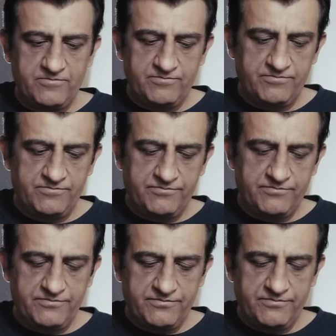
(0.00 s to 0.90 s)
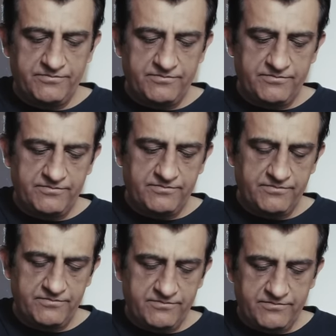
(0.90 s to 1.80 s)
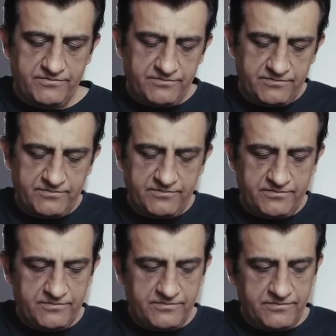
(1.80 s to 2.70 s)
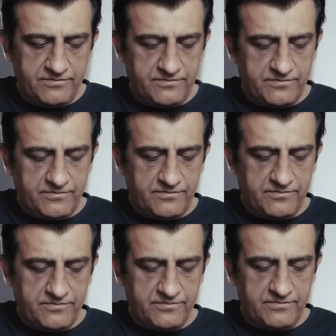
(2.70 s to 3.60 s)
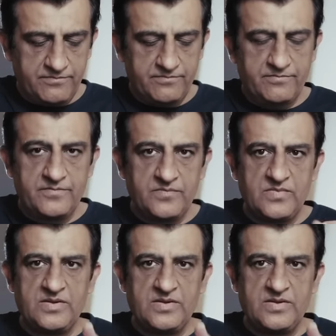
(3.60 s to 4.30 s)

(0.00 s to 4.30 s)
Nothing is said.